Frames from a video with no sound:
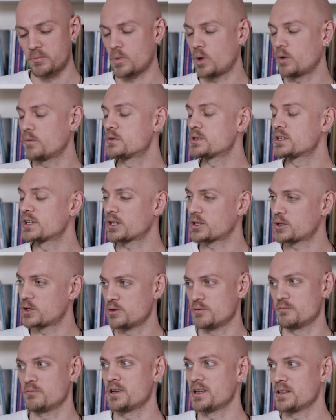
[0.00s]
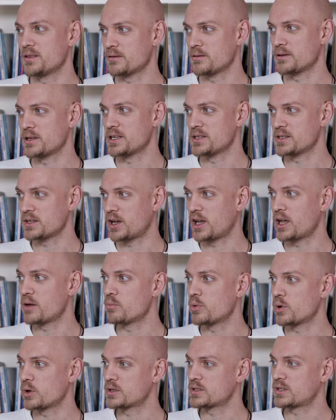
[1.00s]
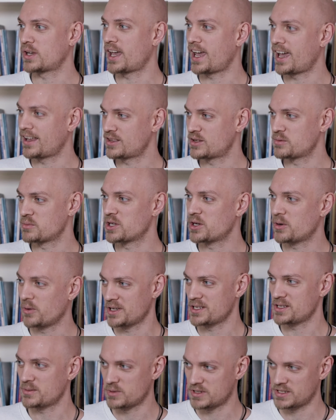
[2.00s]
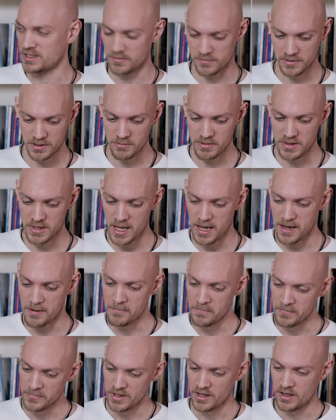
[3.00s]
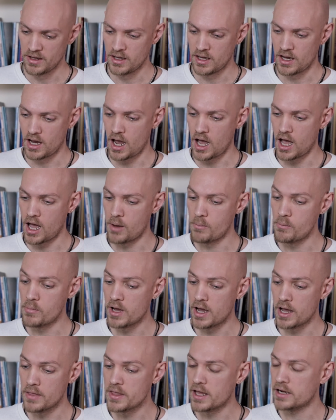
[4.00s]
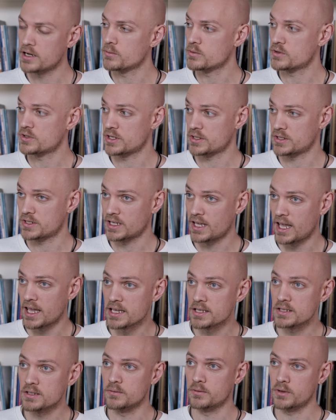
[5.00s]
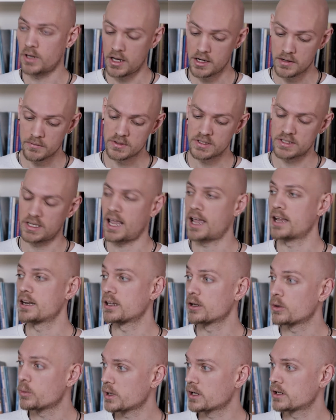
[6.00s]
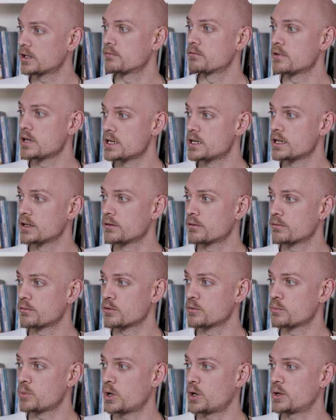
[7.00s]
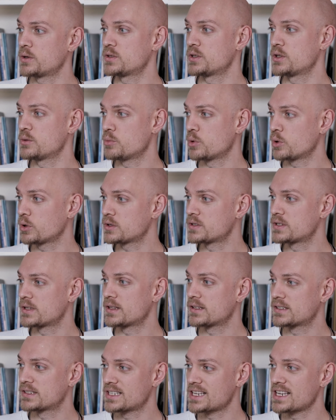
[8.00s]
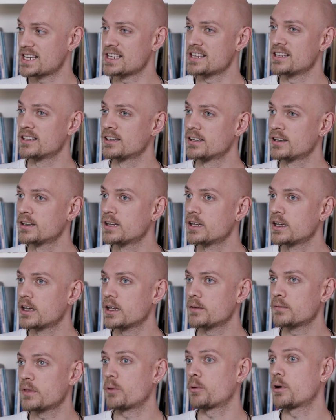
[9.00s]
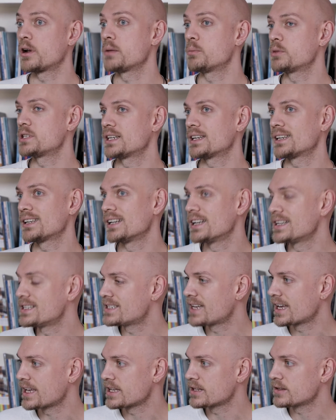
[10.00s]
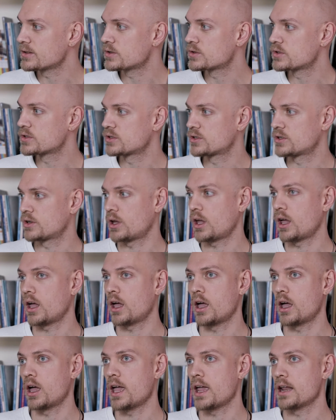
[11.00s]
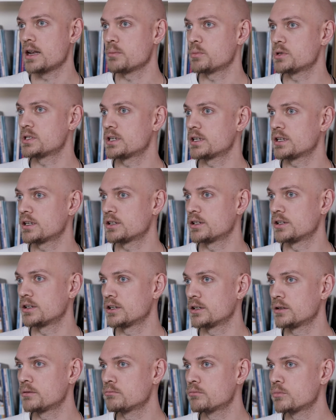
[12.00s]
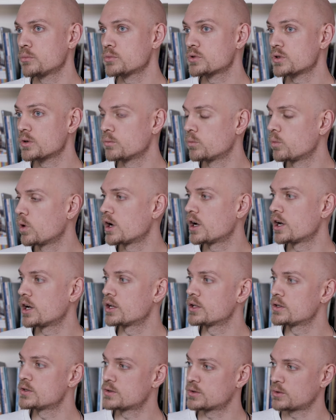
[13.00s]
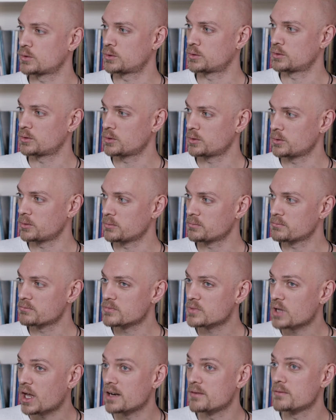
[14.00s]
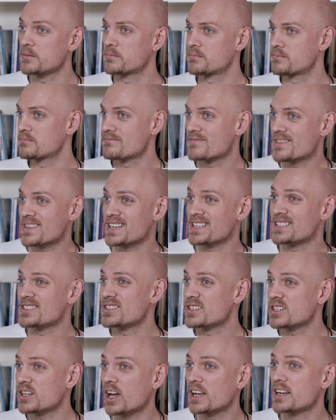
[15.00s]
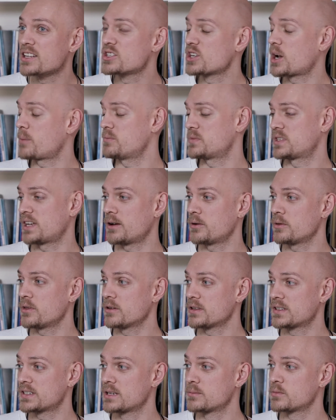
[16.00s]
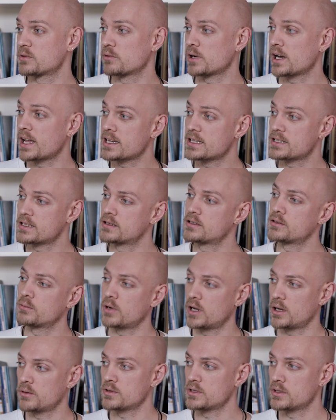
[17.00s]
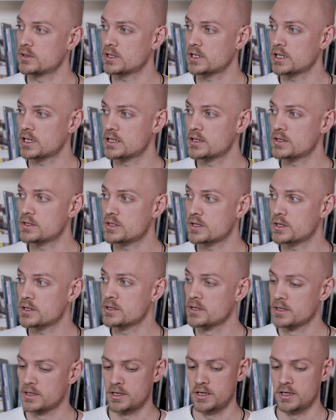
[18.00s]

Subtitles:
Obviously I couldn't read through the entire book, so I had to be quite specific with that. And then it was just a case of kind of scanning, quickly reading through parts of the book to see if there were any particular dates, any particular sort of words or kind of things that kind of jumped out that seemed related to what I was looking into.